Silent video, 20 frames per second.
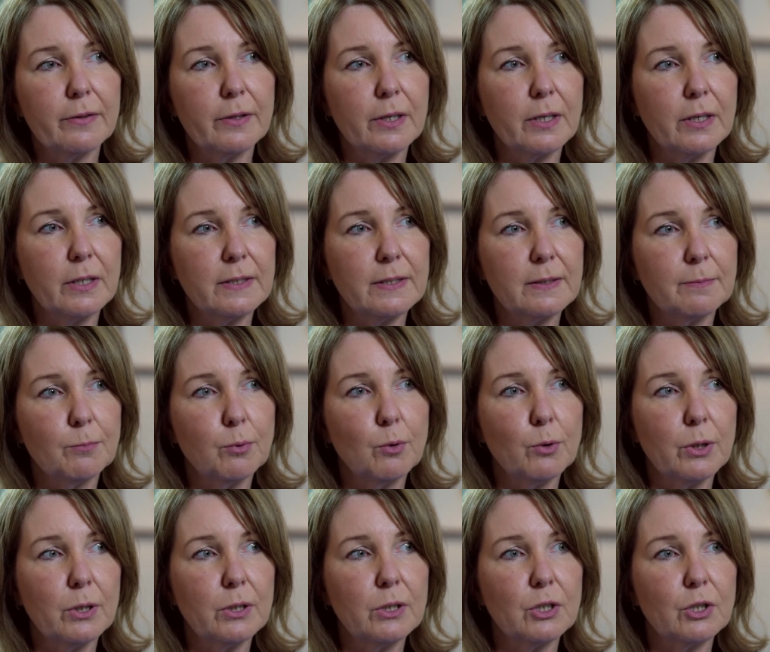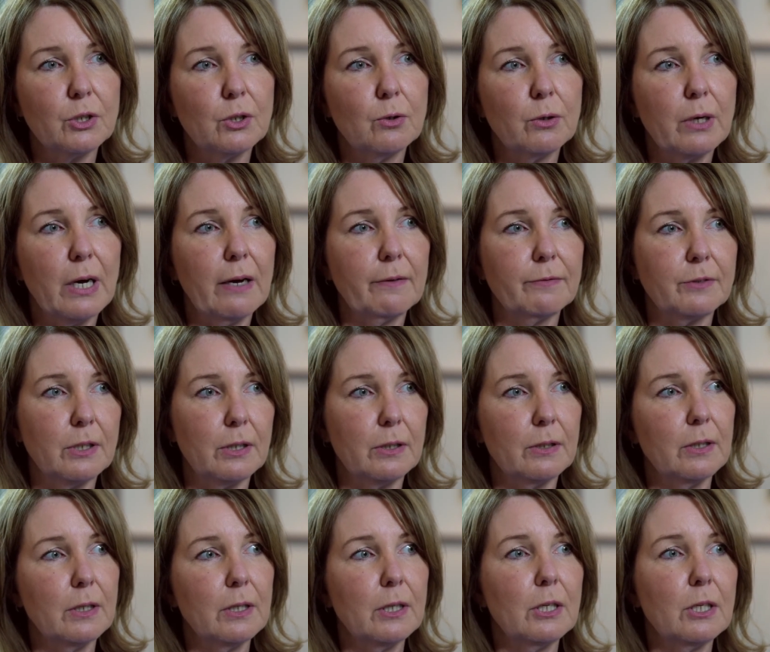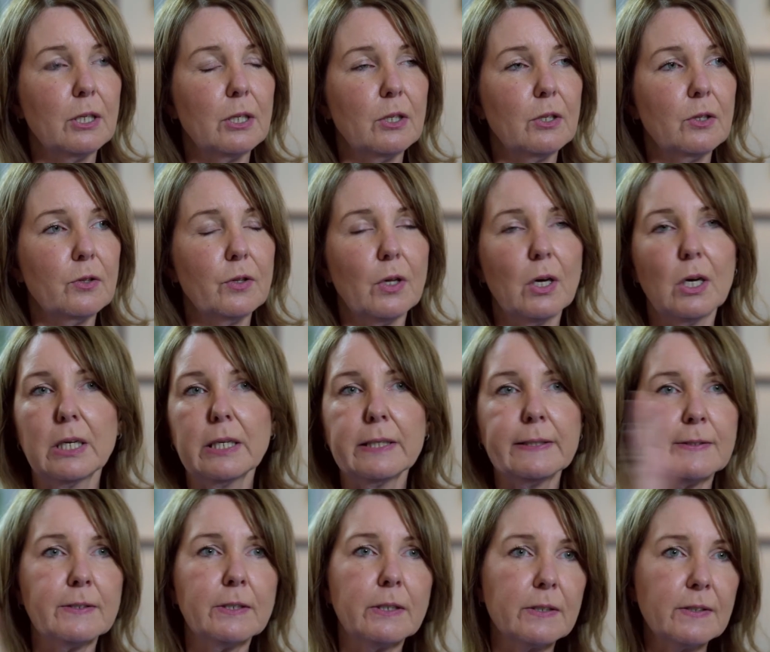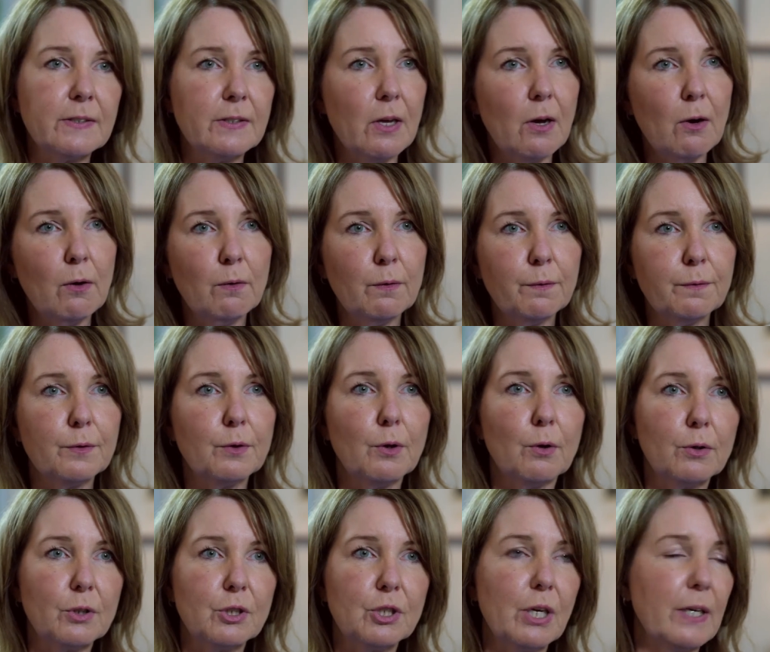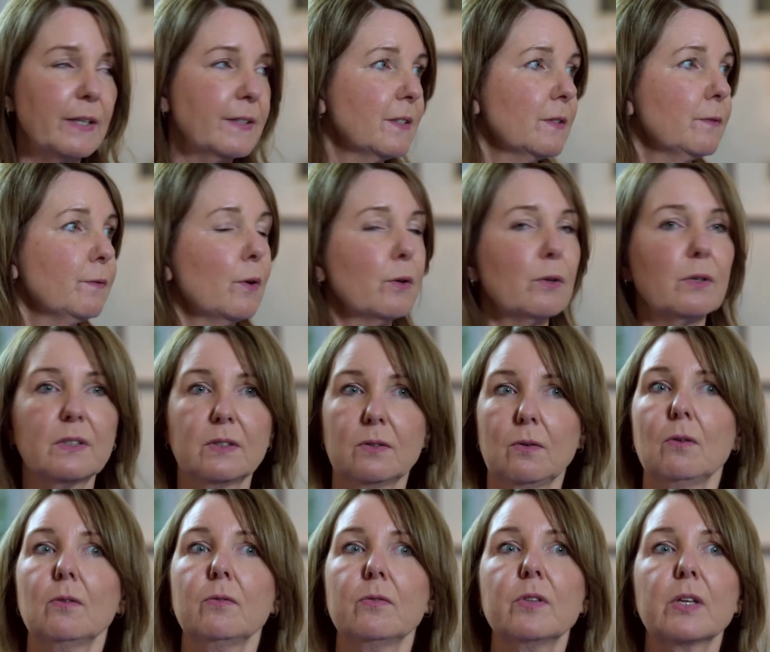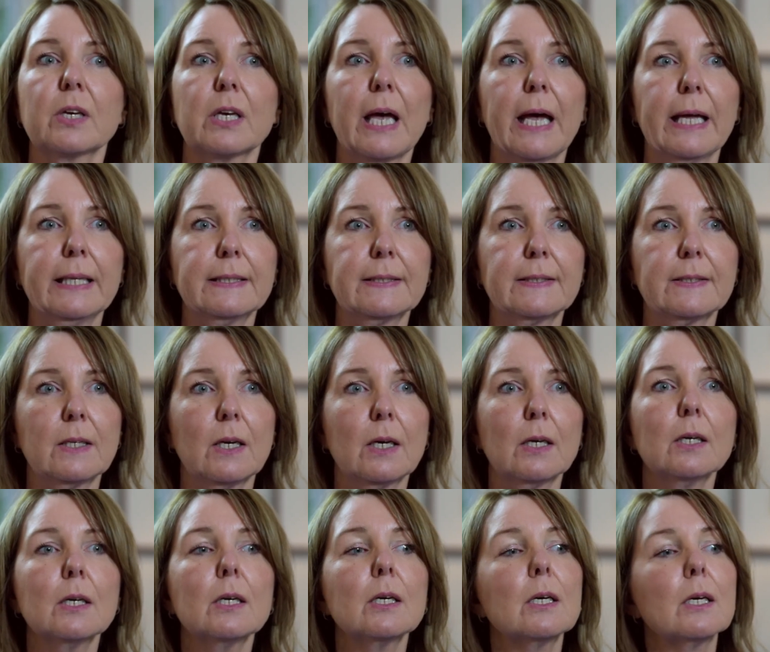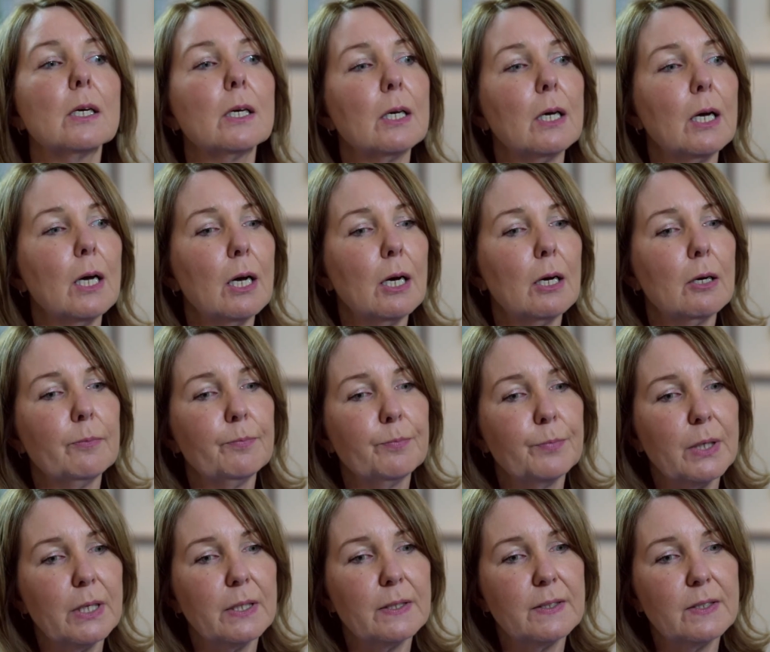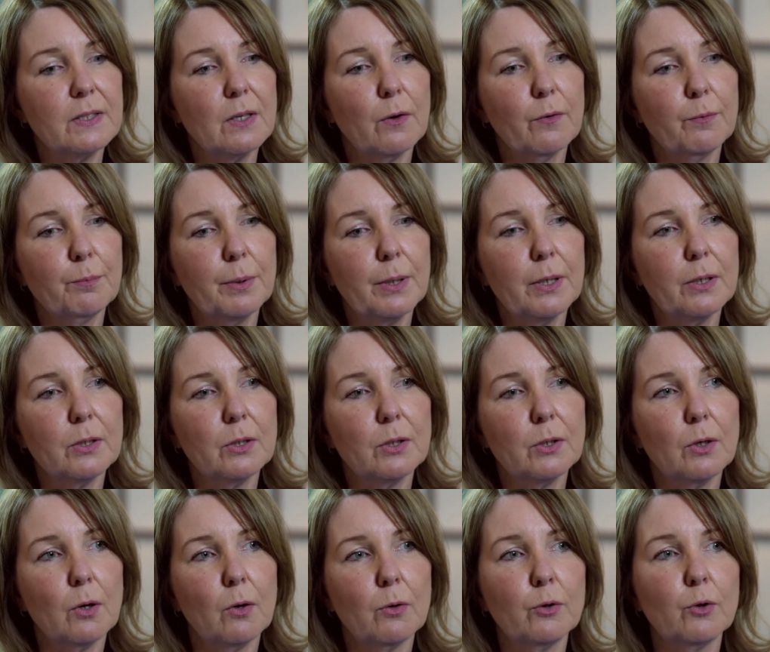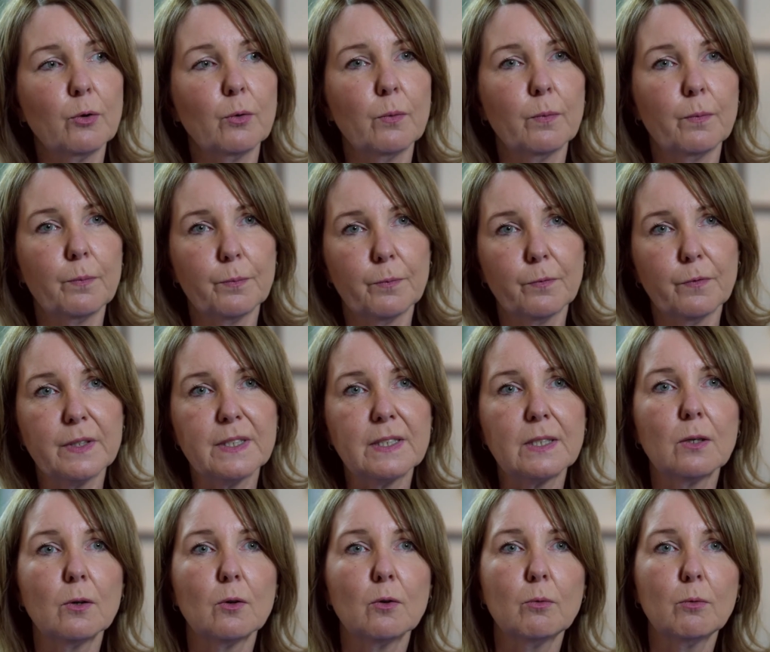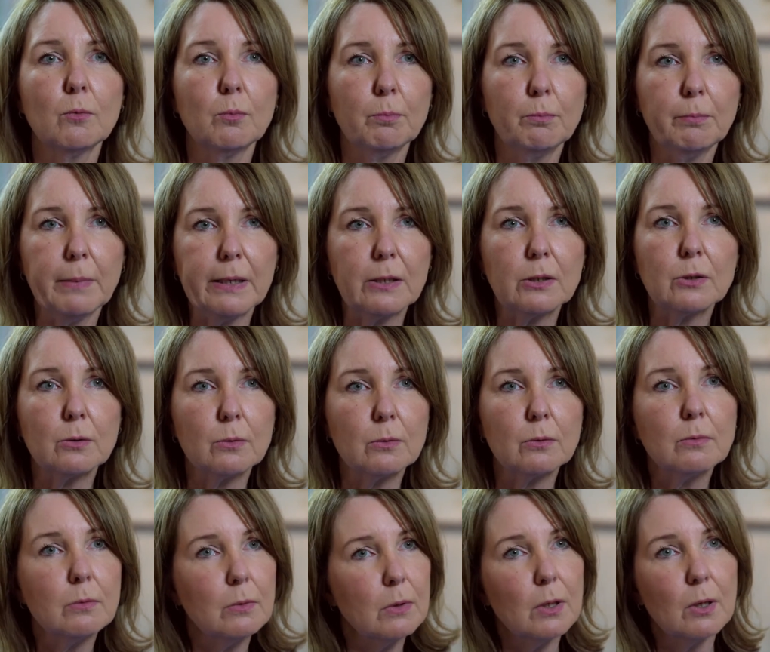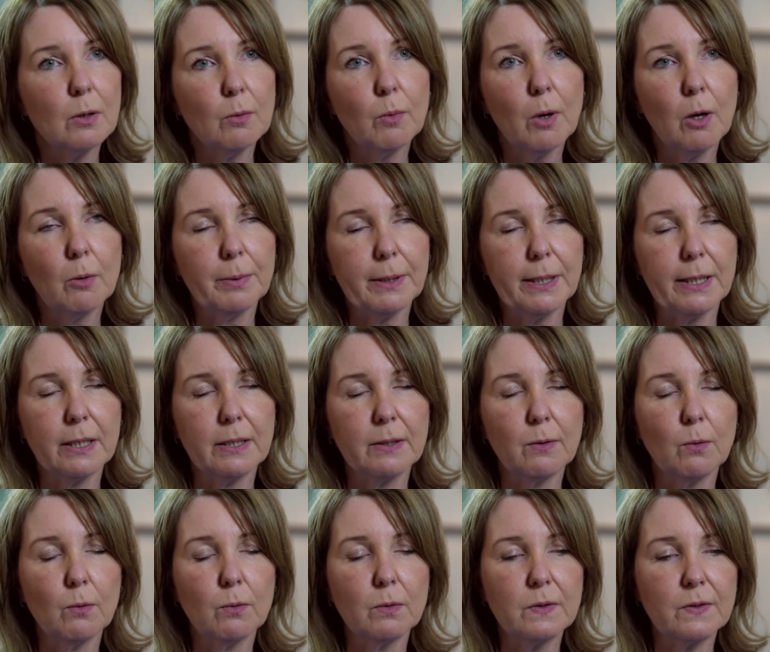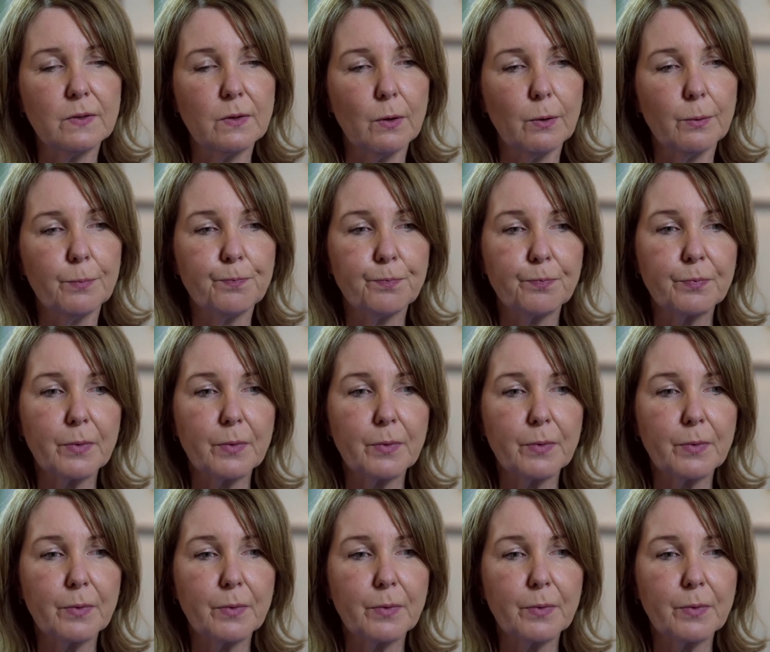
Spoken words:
think it's important to look after the holistic self, not just focus on the cancer itself, but on your physical, mental well-being also.